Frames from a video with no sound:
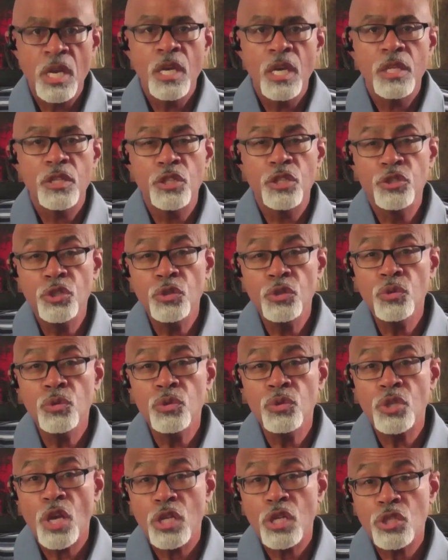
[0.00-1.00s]
The
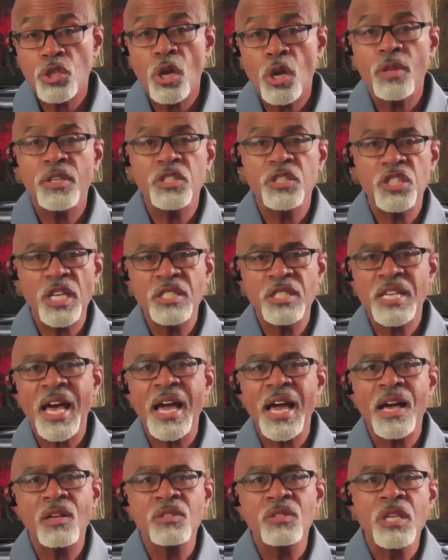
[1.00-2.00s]
Jews saw the
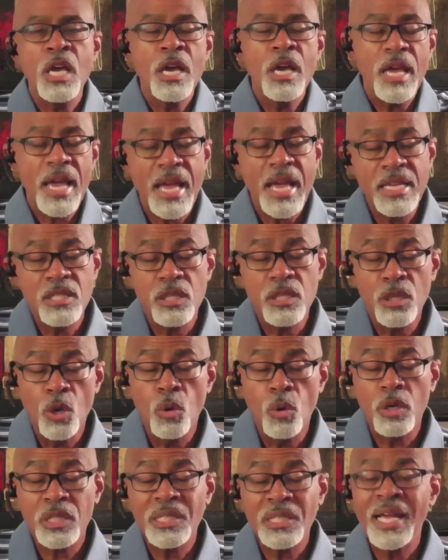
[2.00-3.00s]
Gentiles as
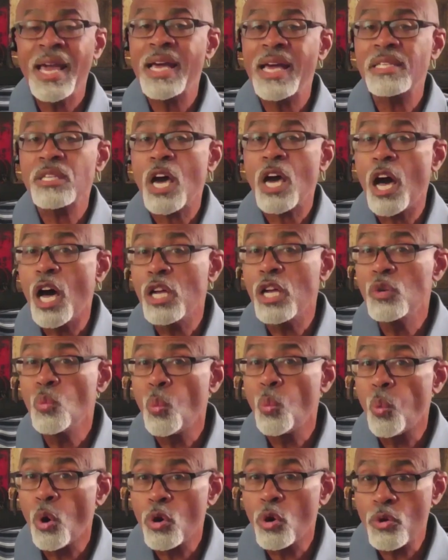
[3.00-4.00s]
lower class,
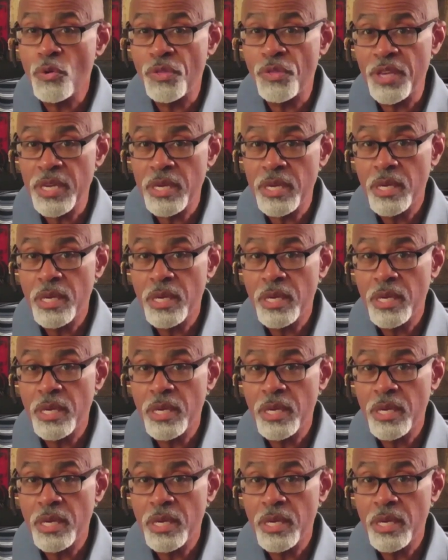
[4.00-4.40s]
unworthy